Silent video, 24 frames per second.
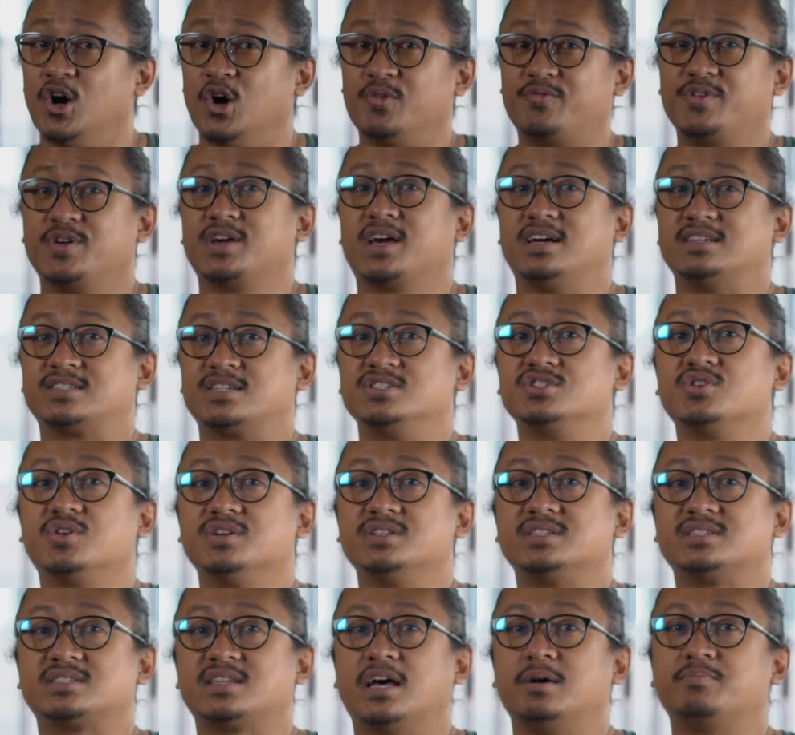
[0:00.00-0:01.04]
Hope you guys
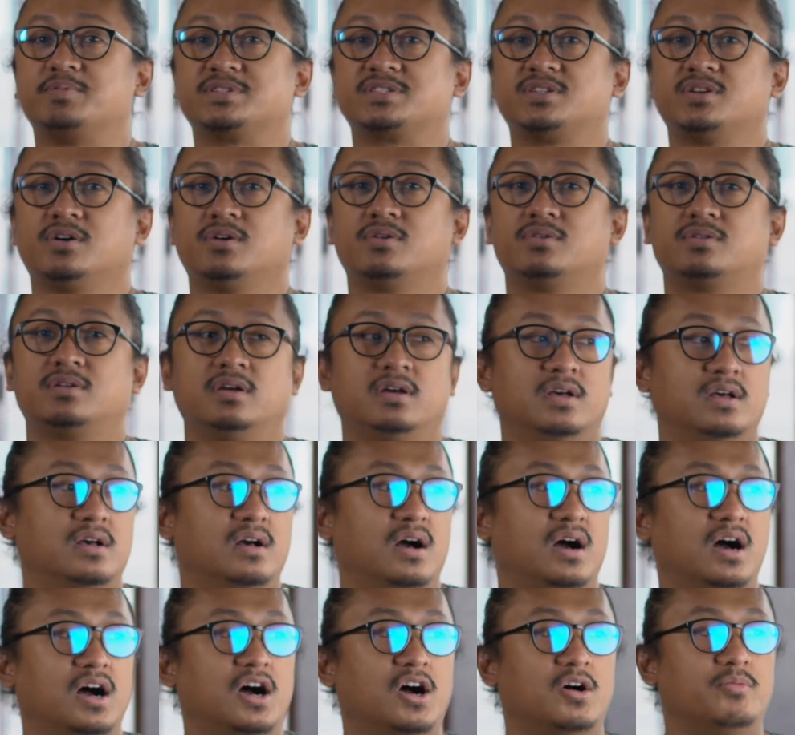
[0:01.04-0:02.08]
enjoyed this episode.
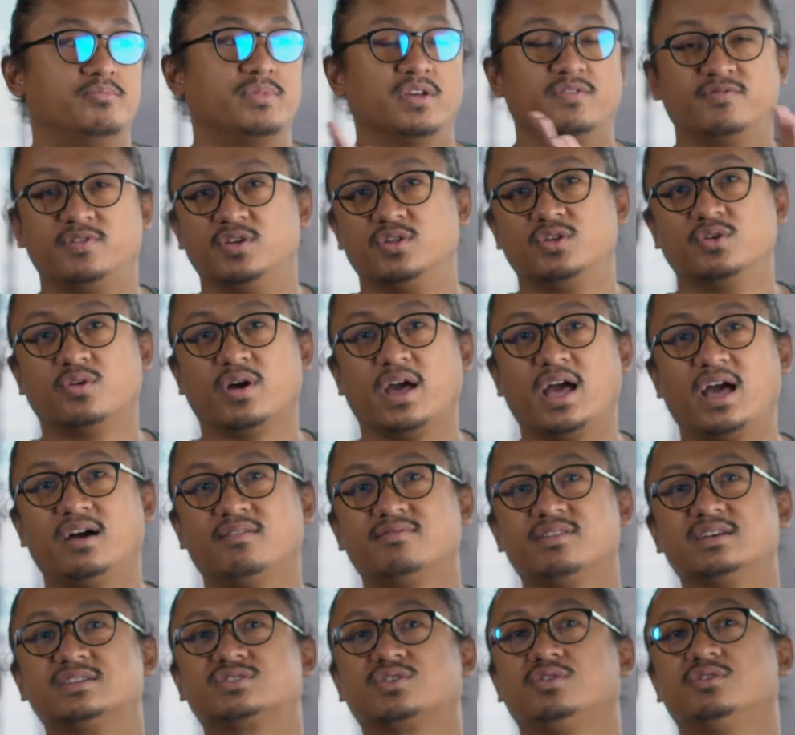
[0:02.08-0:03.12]
Um, if you do
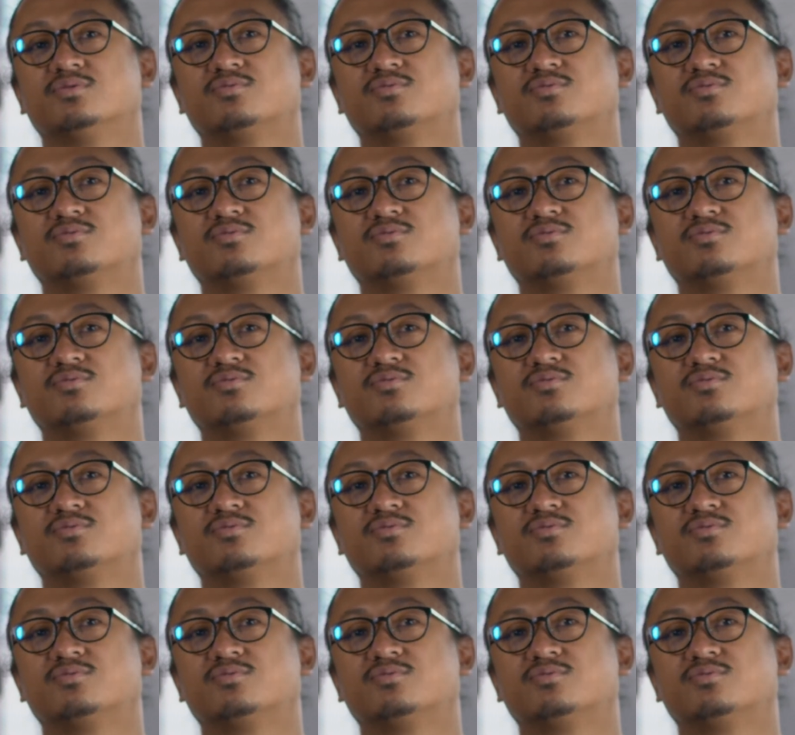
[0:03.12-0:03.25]
have this